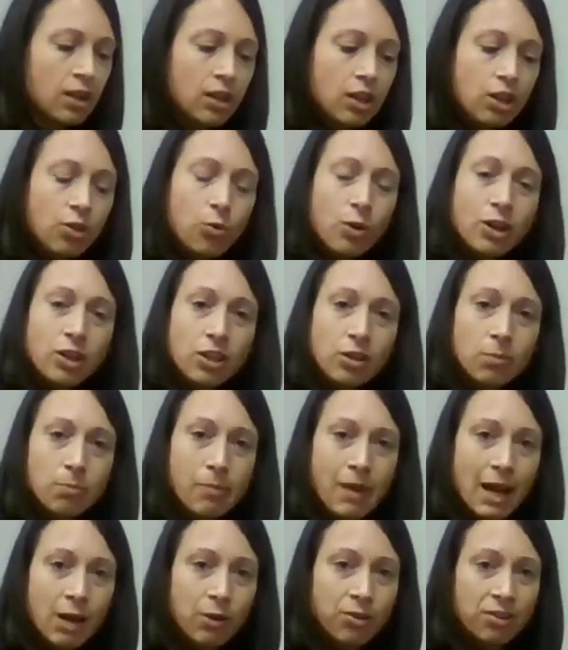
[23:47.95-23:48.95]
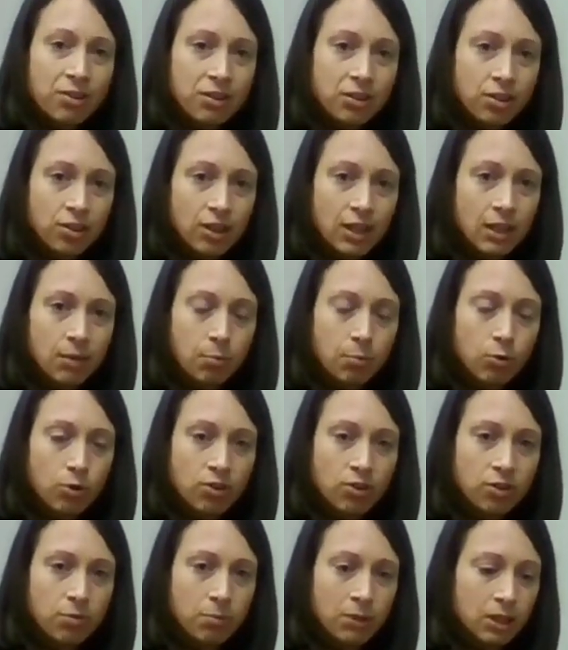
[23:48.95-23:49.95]
You want your mouse and your
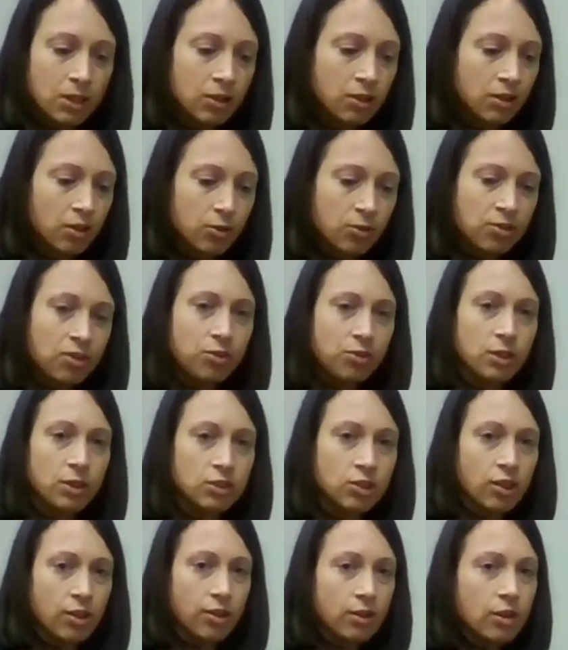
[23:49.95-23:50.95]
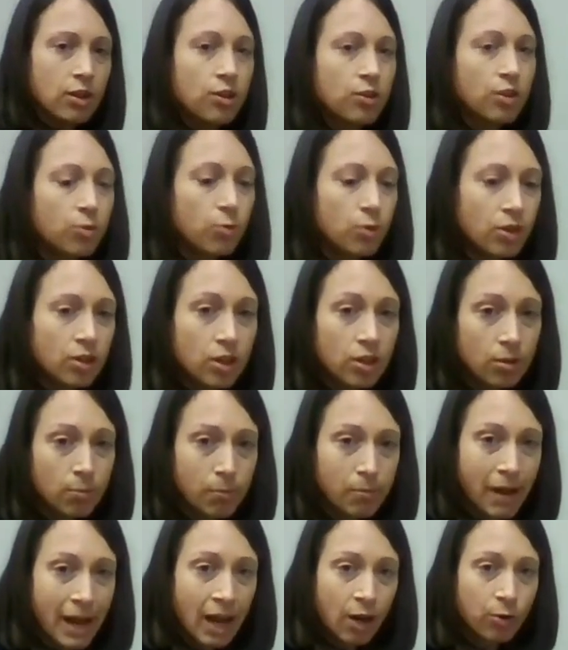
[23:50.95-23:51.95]
keyboard to be close to each other. You don't want your
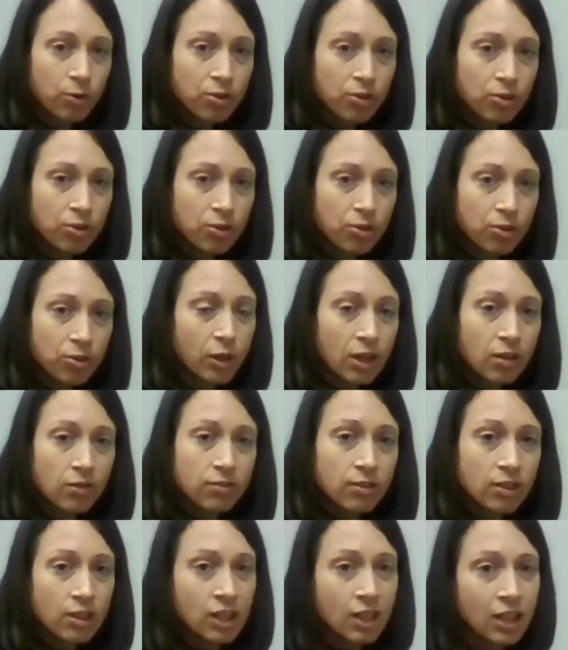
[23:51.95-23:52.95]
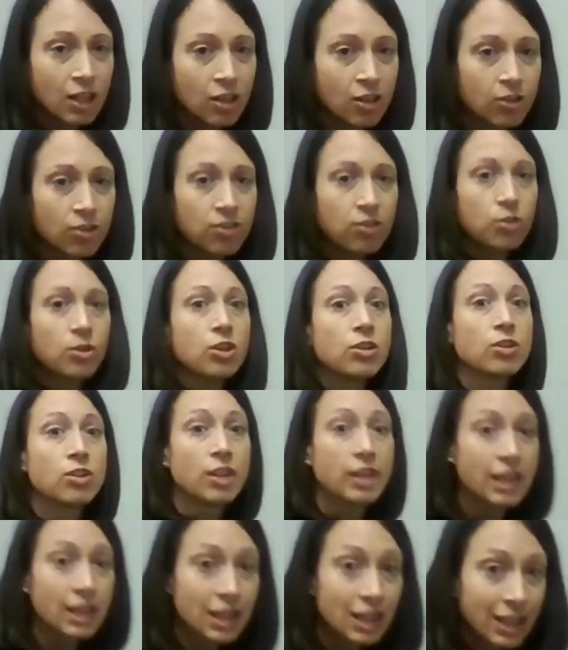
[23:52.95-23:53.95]
mouse all the way over here so you're
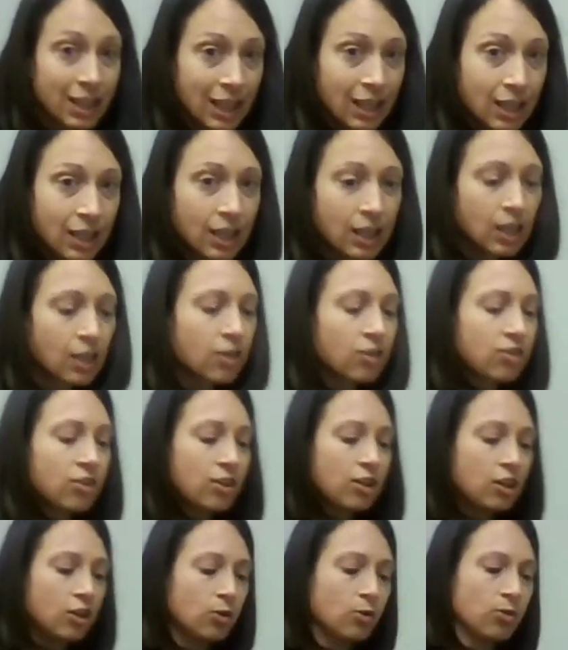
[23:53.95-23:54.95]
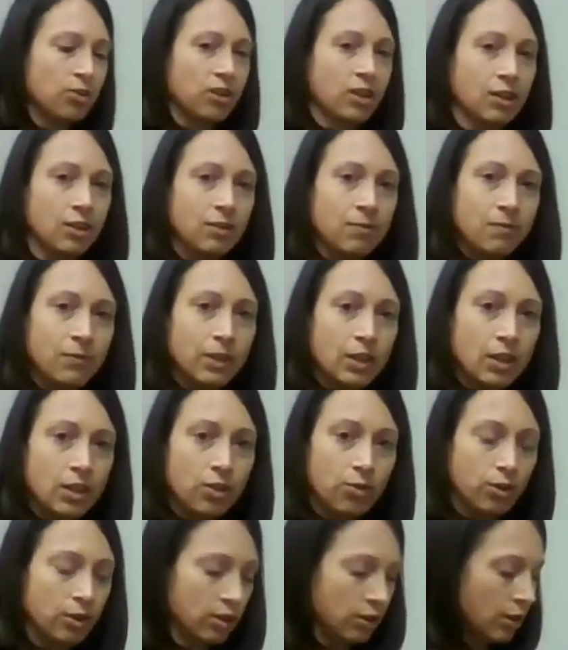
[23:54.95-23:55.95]
like leaning to use it.
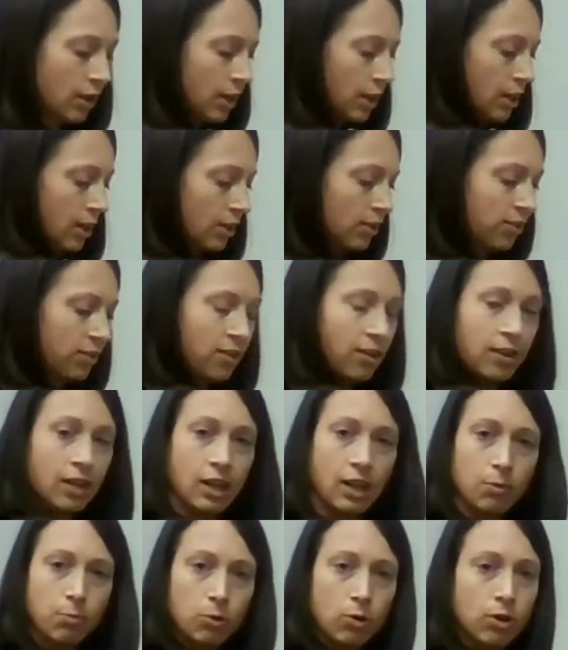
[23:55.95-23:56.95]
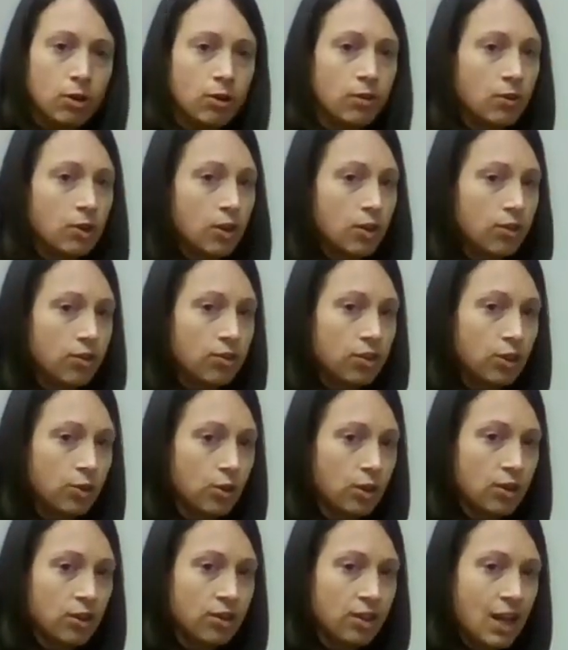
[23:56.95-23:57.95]
You want it right next to the keyboard so you
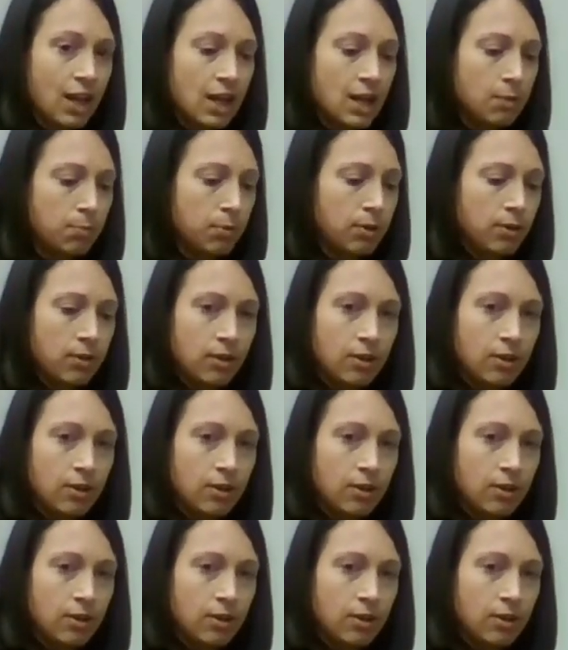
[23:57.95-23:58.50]
can type,